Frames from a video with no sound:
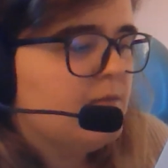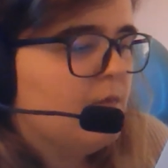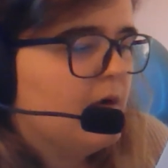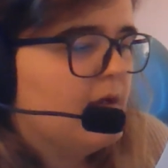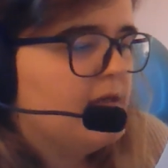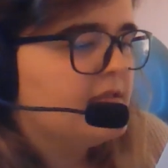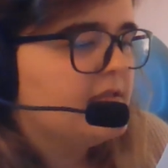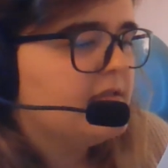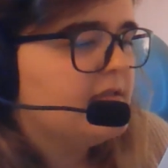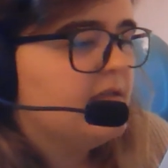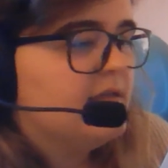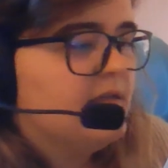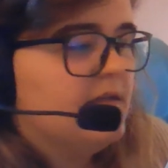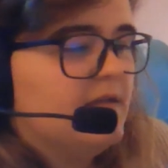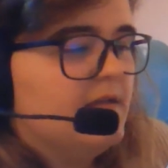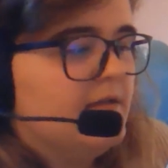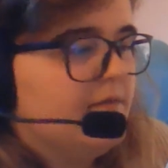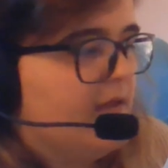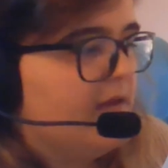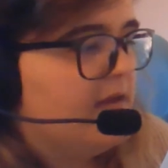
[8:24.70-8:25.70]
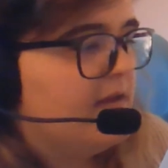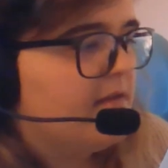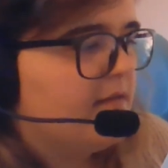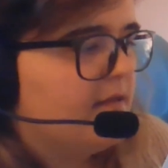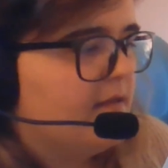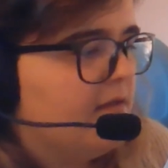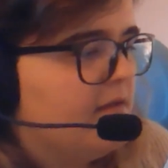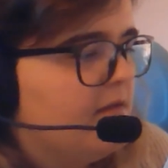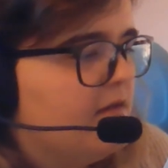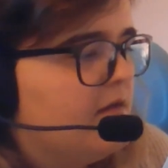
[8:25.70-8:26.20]
what, if
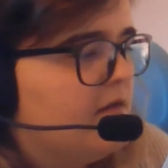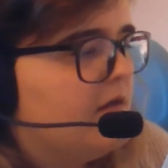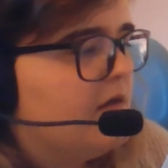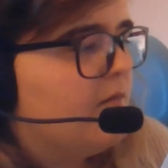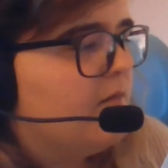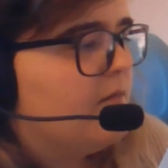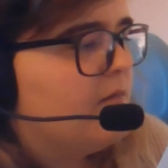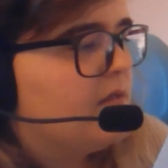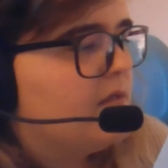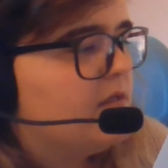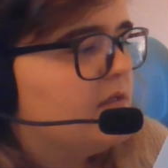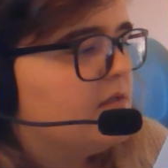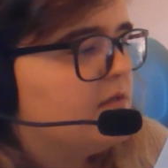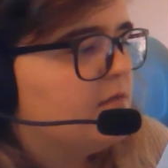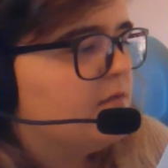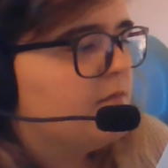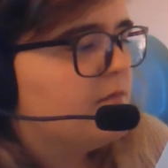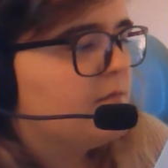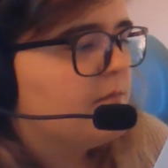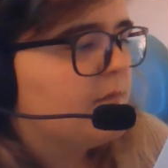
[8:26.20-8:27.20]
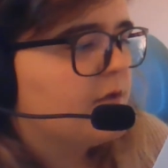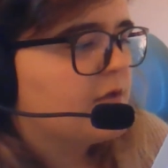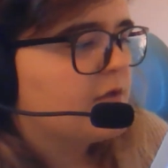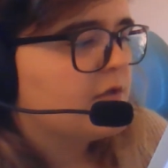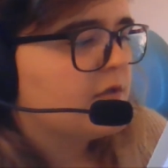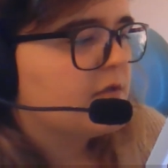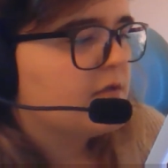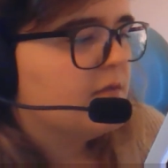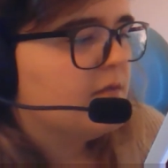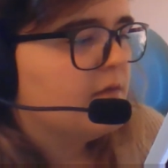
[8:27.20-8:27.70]
anything, we can do with
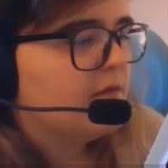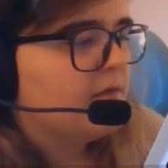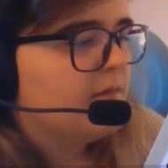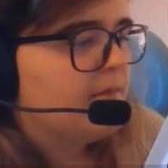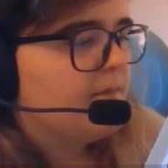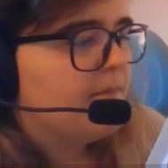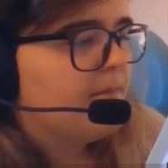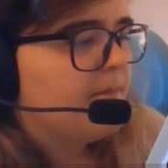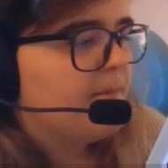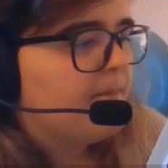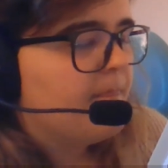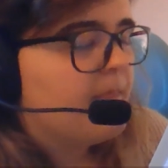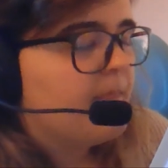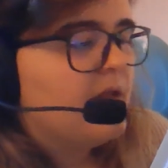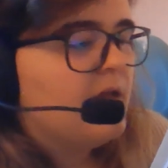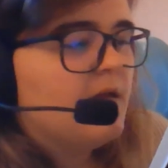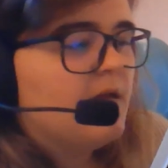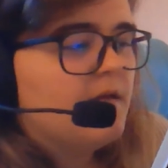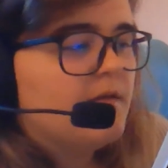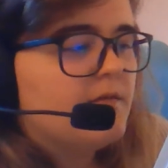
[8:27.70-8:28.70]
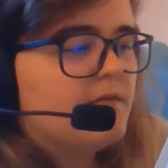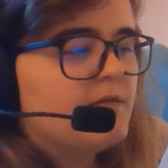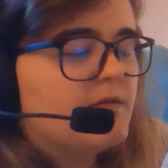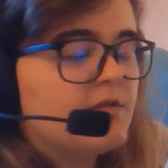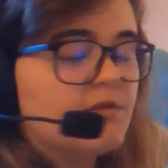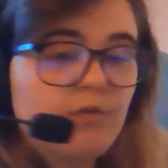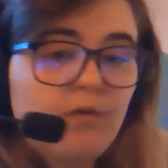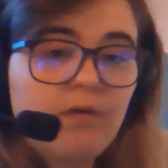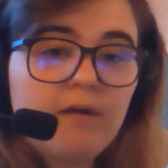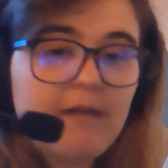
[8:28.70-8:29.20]
Martian soil. The
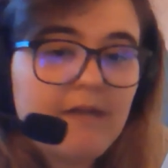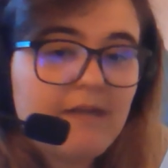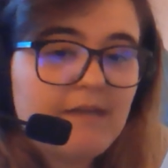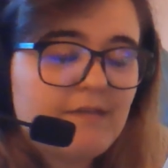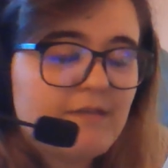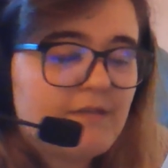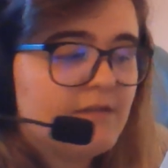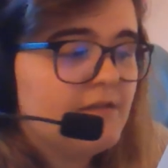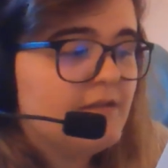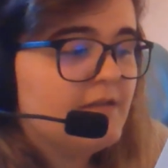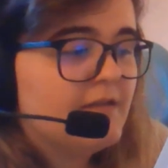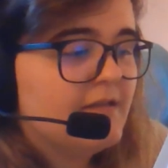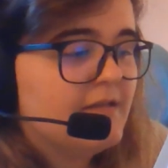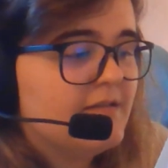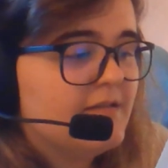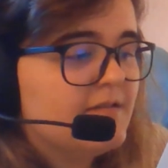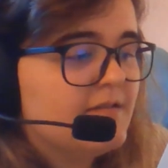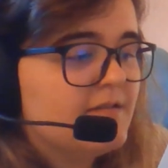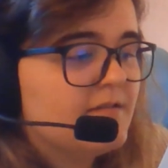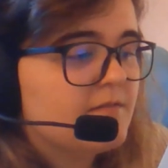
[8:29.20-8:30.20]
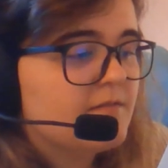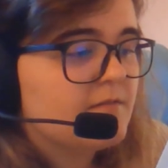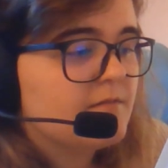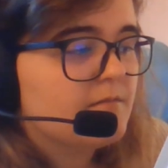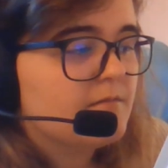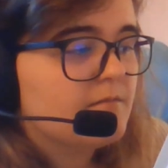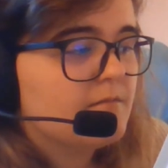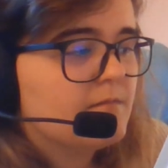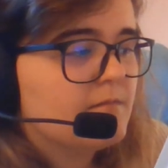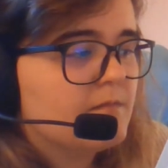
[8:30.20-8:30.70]
short answer is
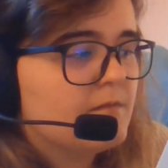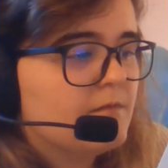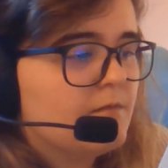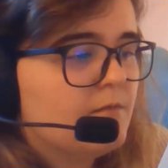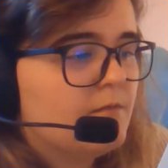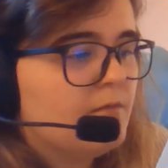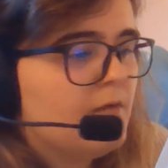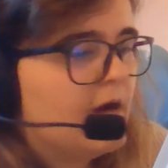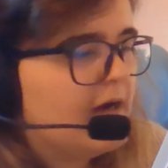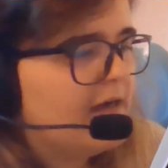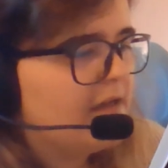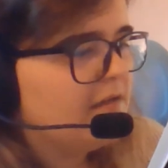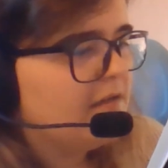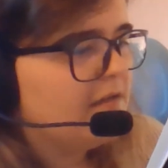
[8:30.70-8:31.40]
quite a